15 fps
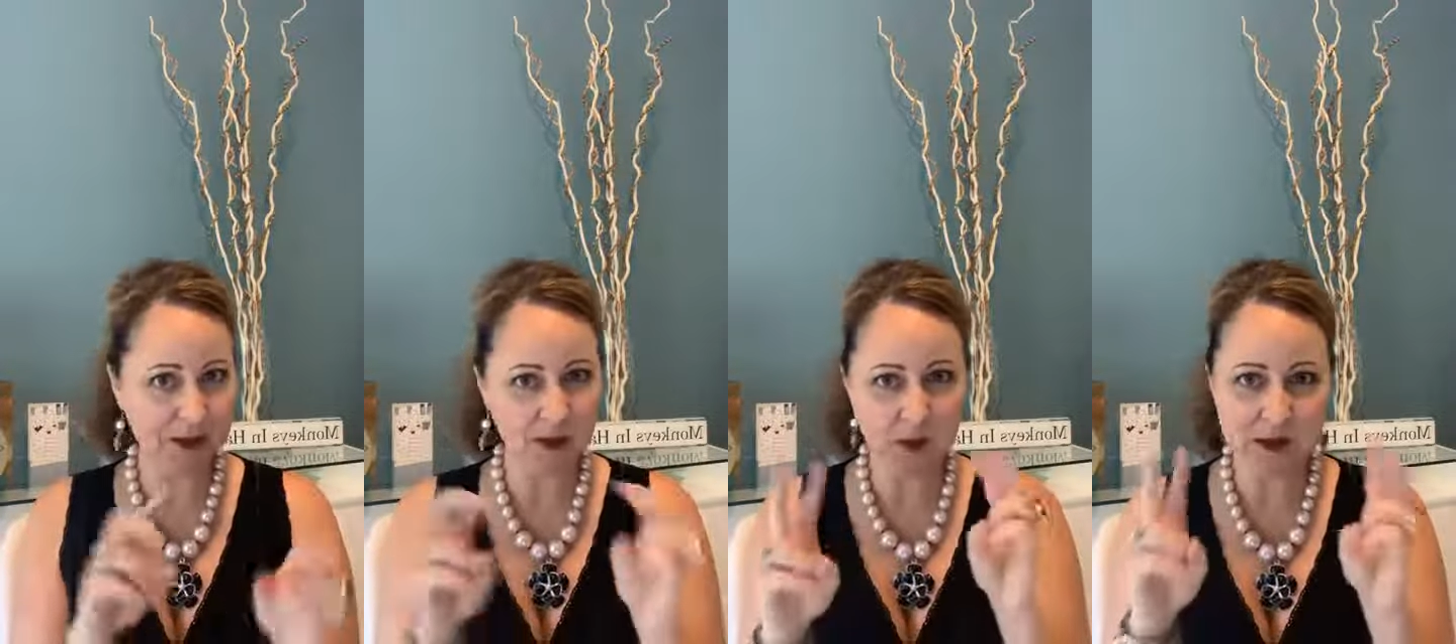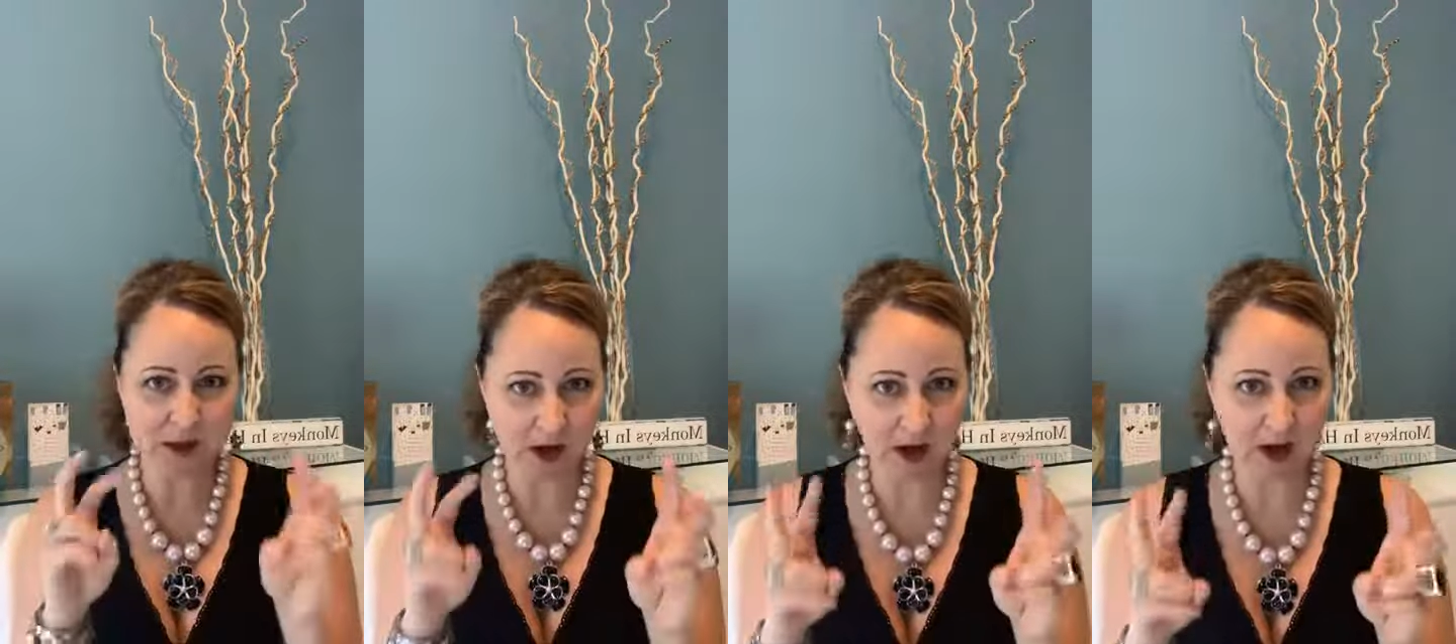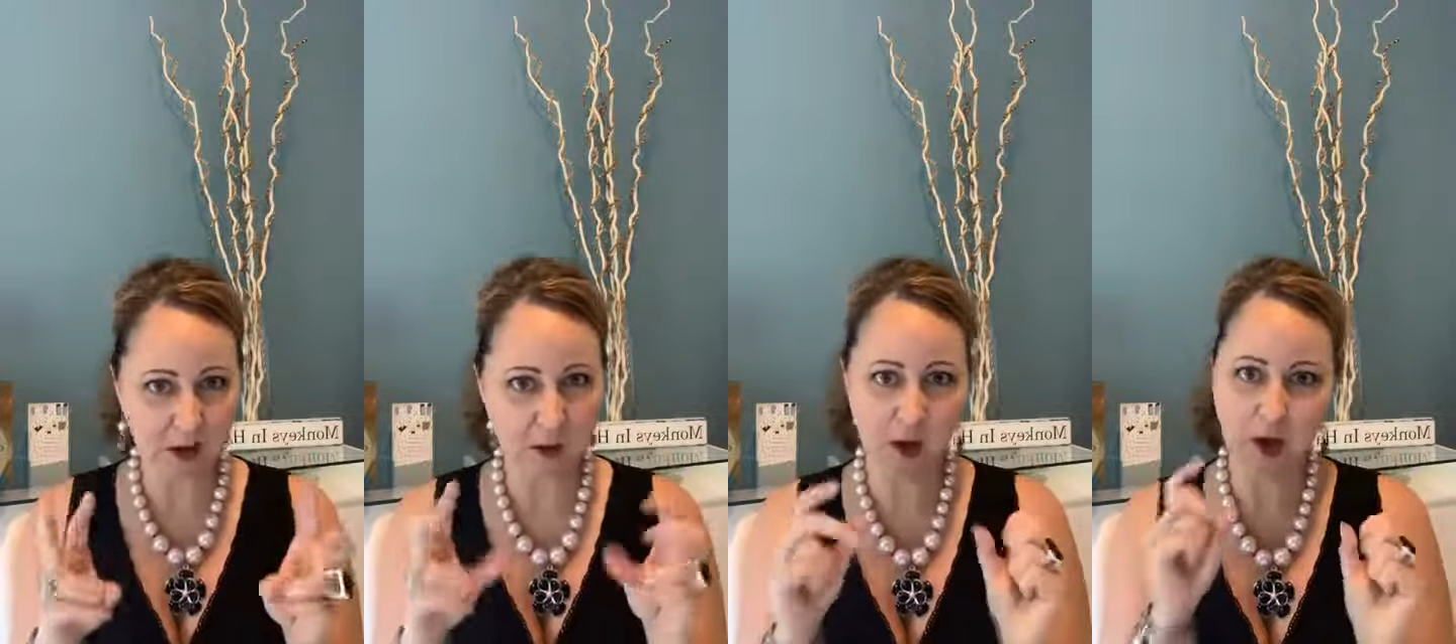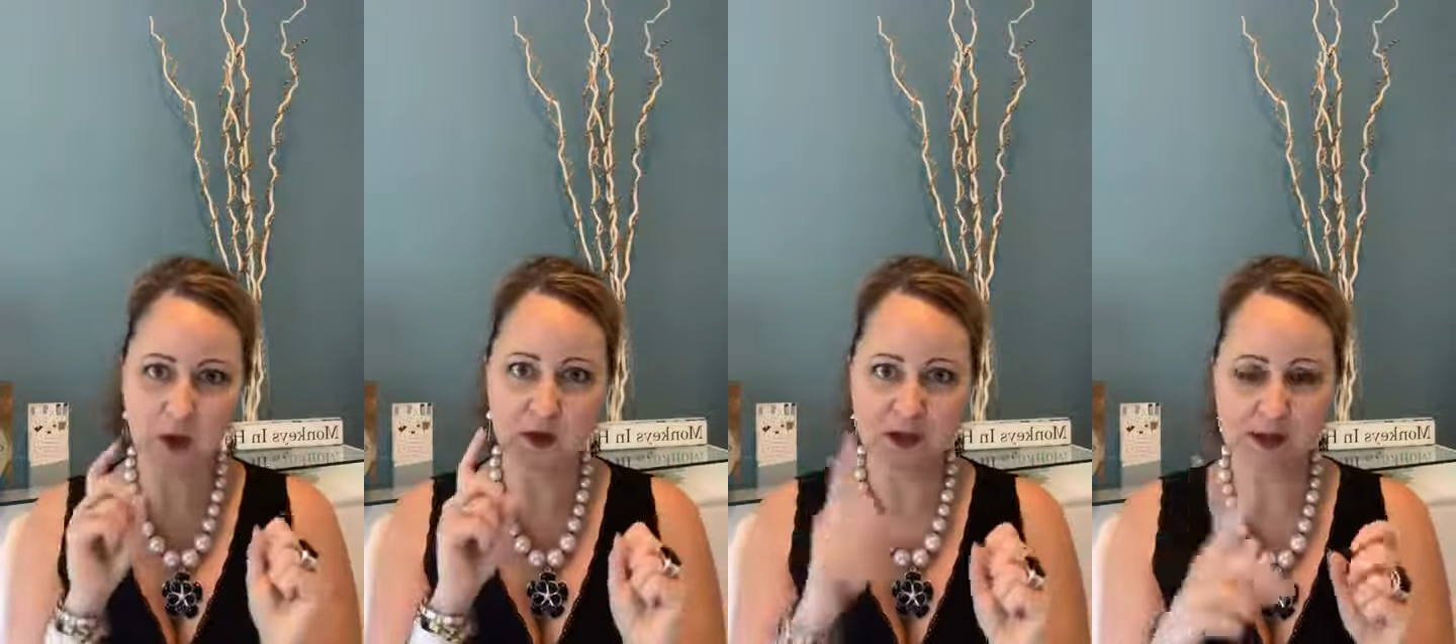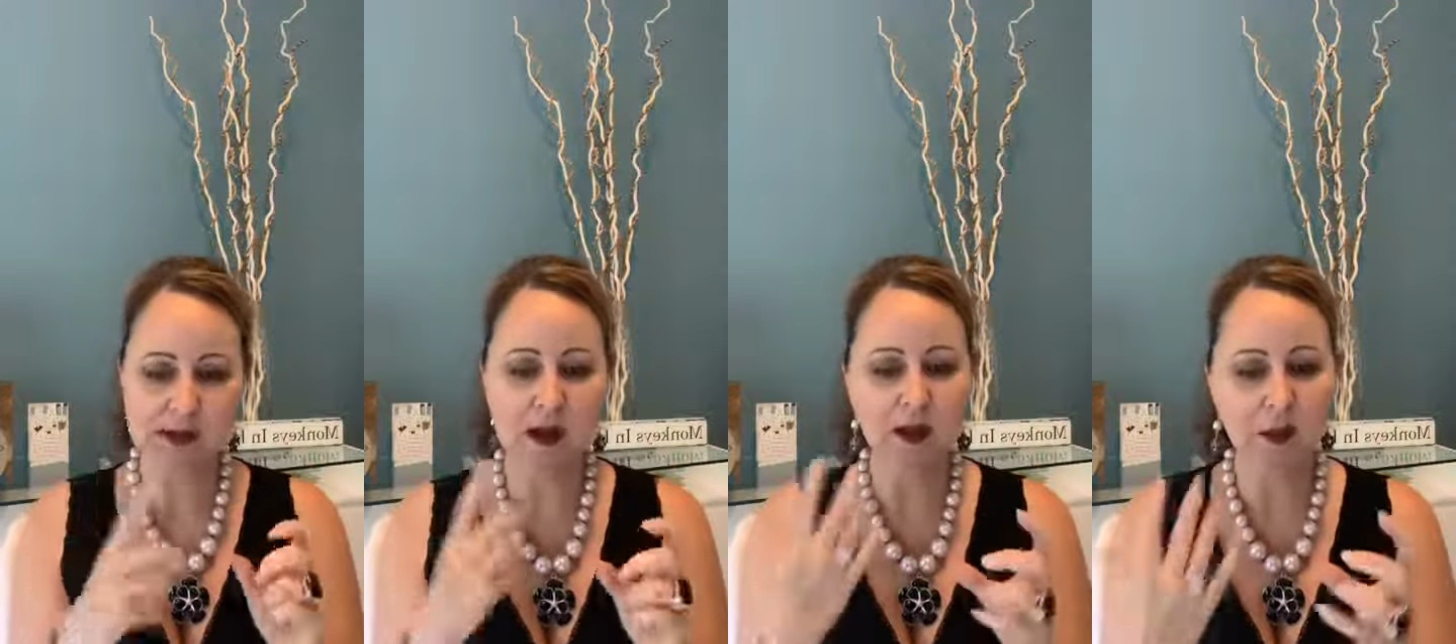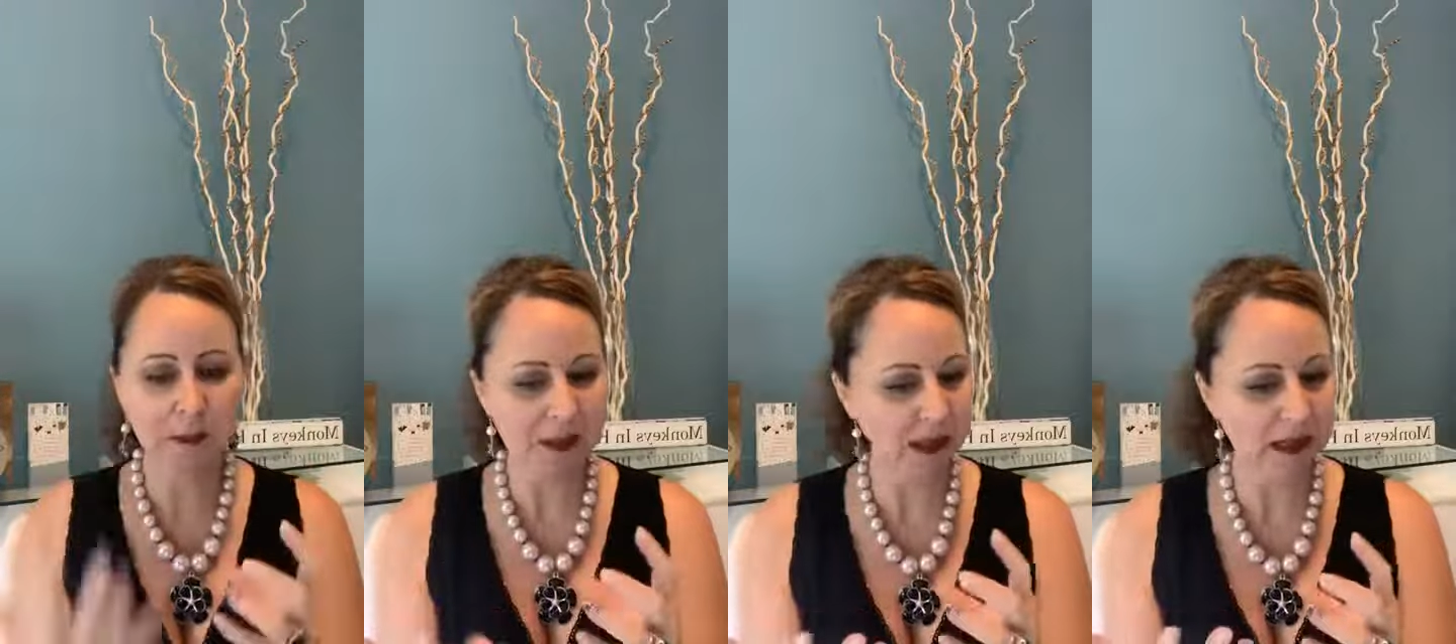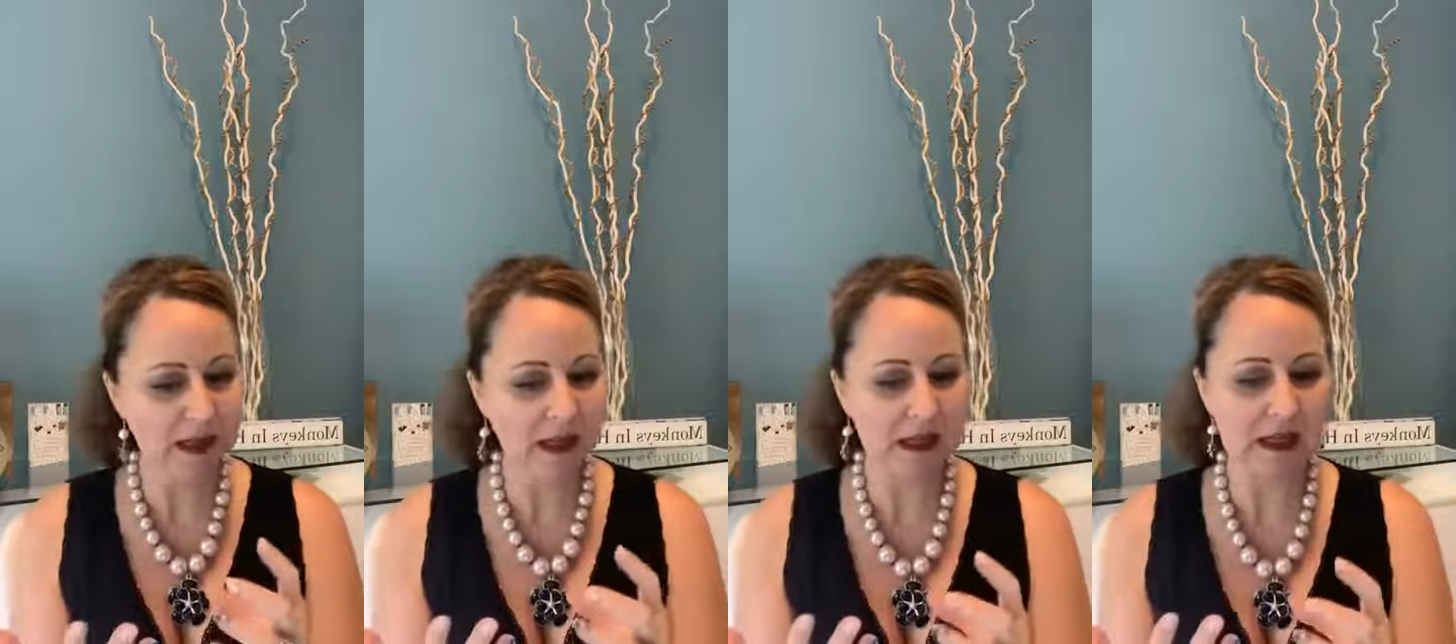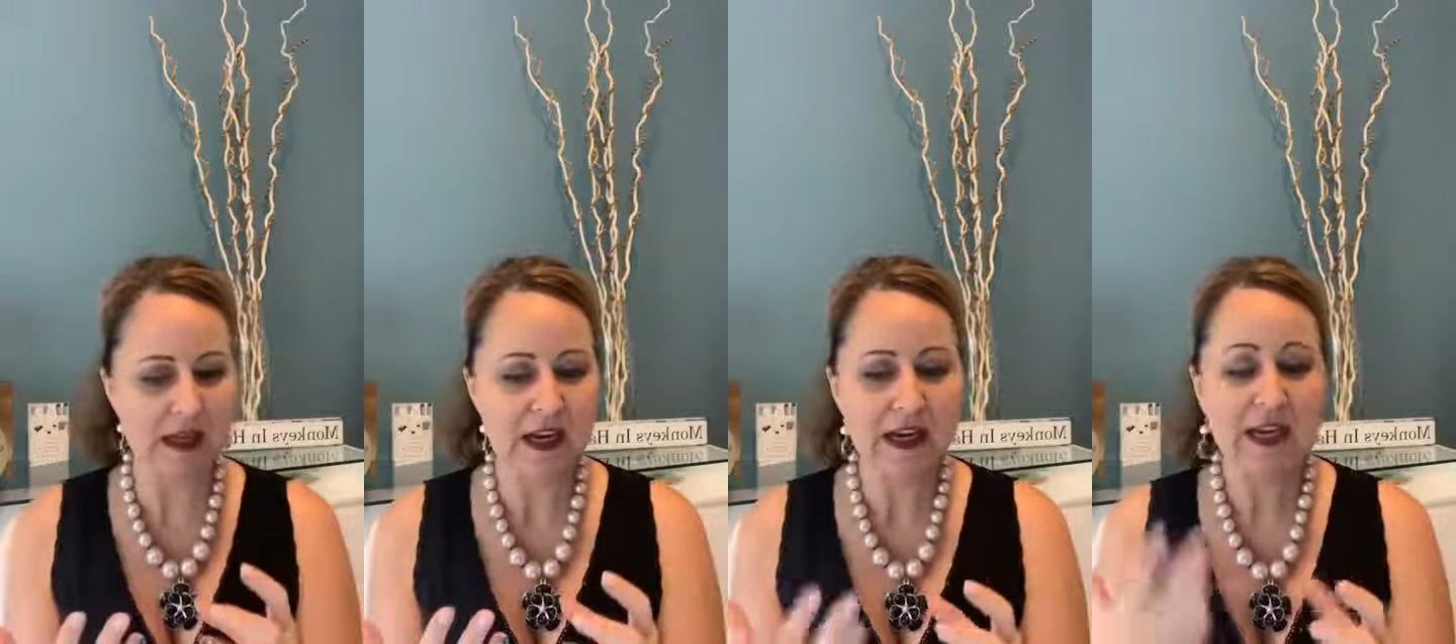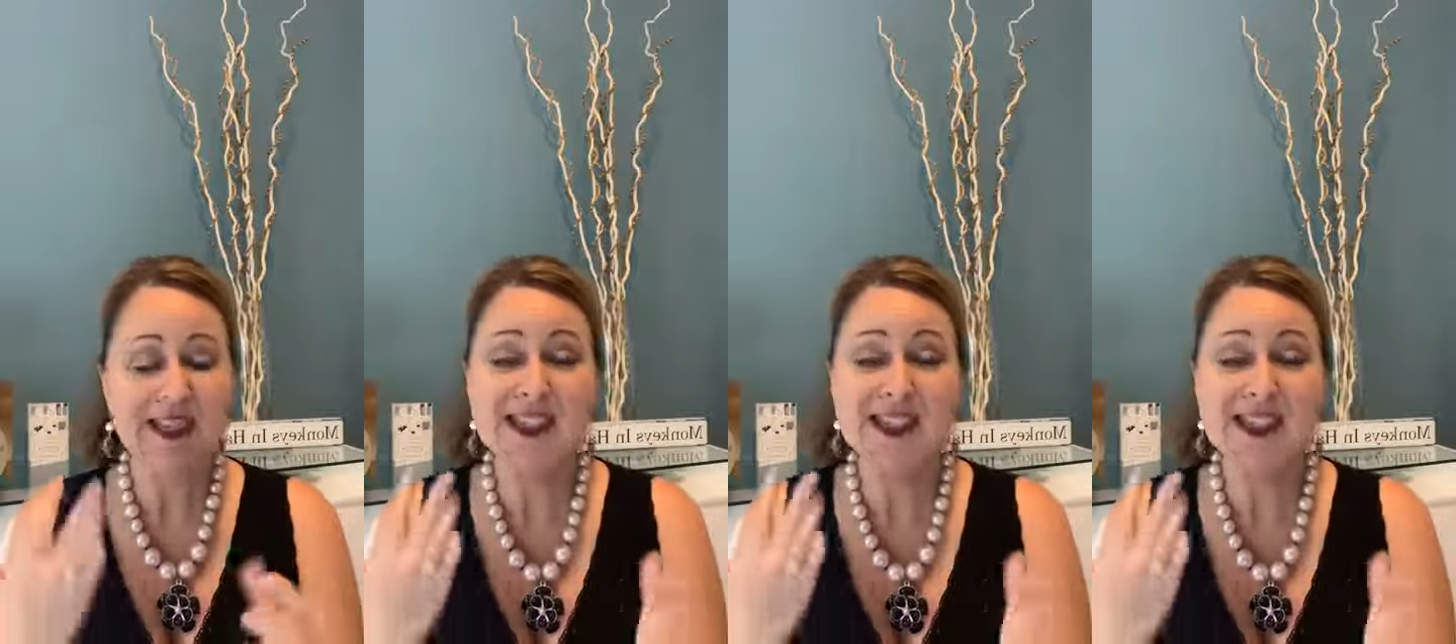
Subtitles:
that's what it's called, a post, it's called a pin,